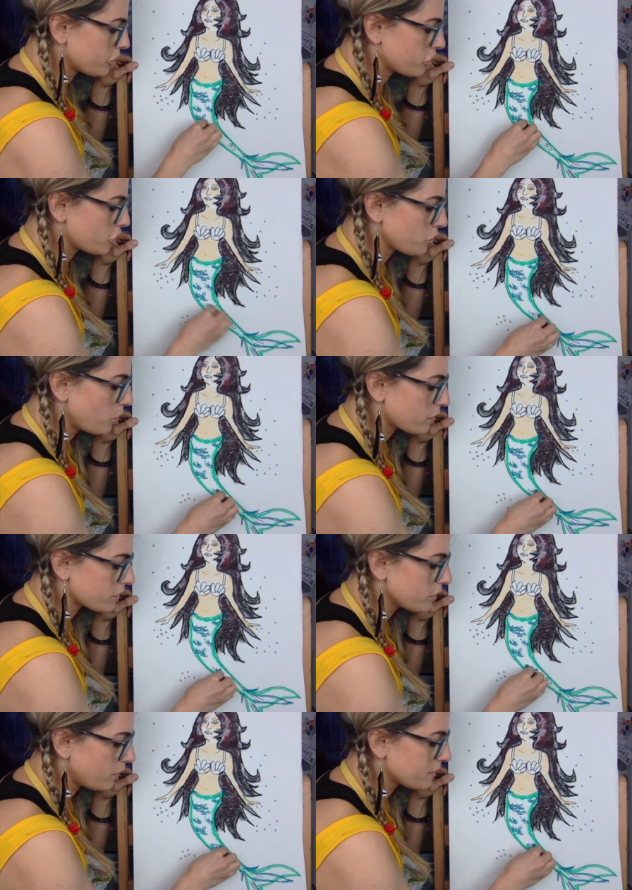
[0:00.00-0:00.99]
chalks
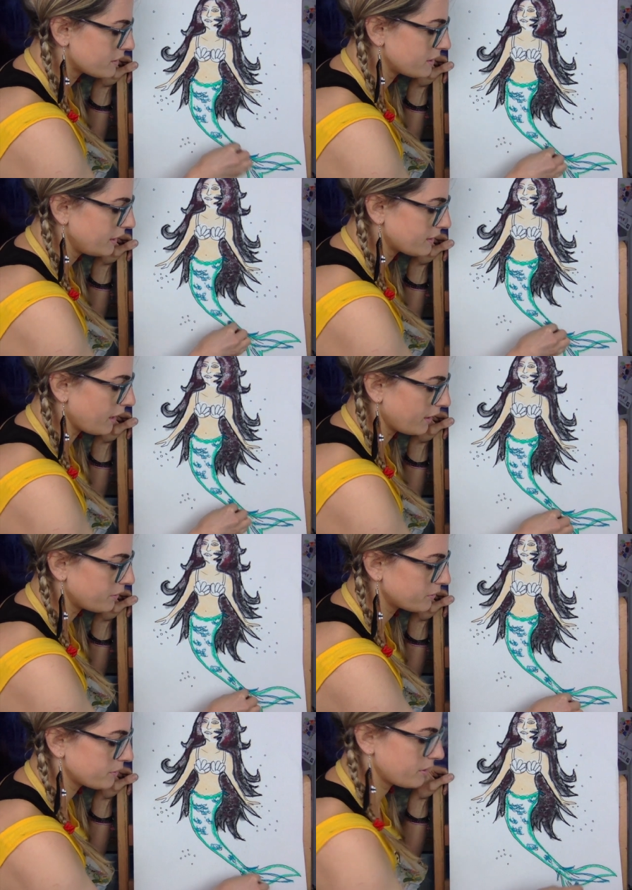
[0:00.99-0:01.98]
are not as
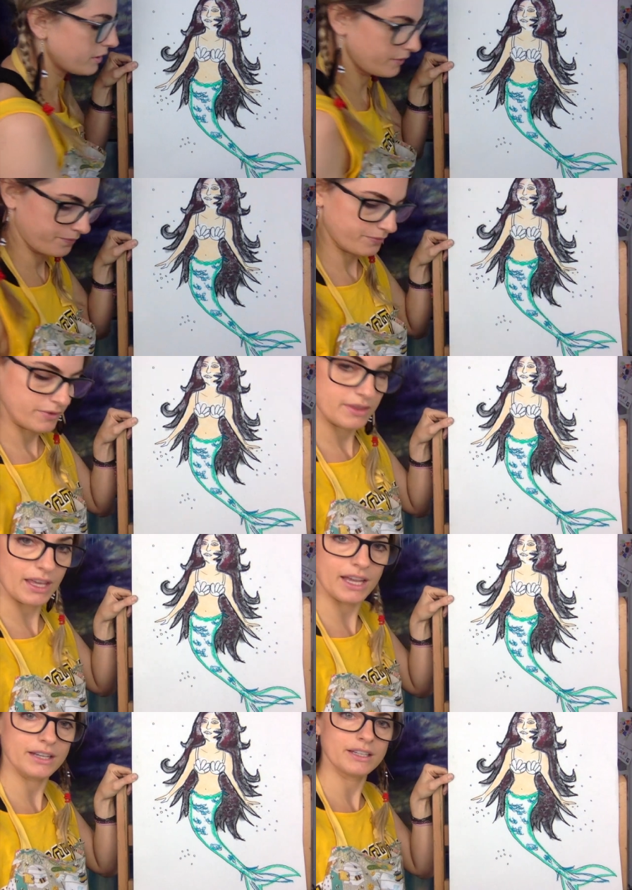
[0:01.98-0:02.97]
detailed.
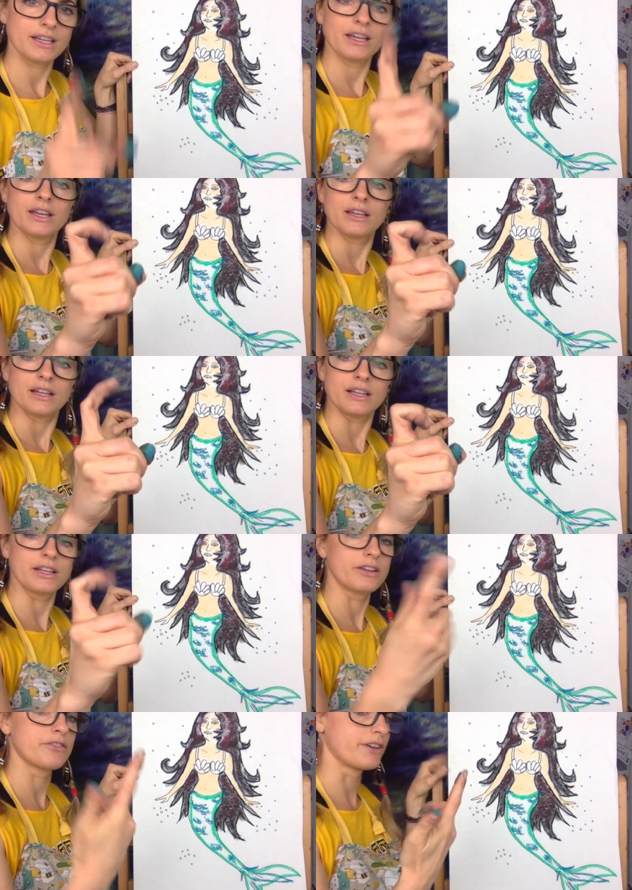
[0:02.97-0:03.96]
Then,
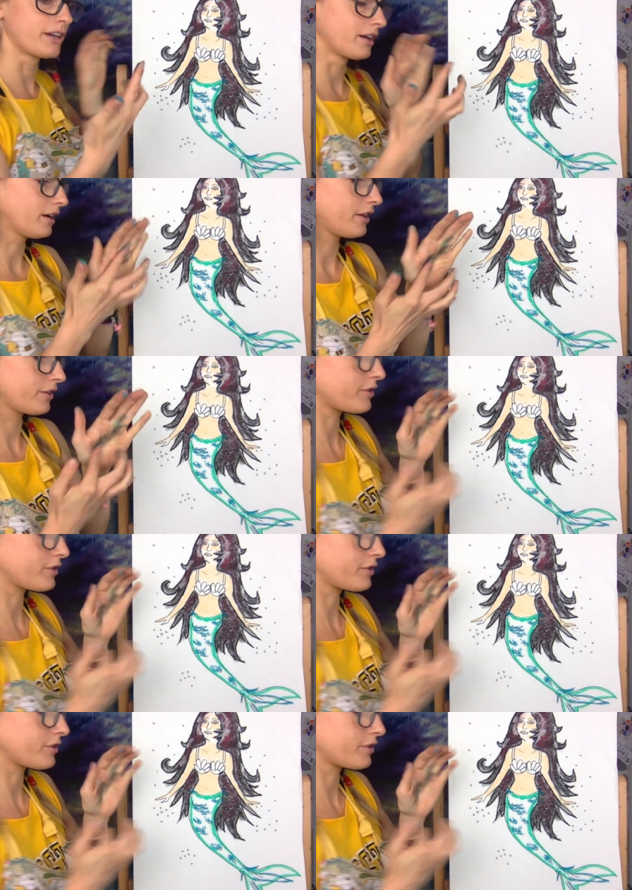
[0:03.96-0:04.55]
little finger that's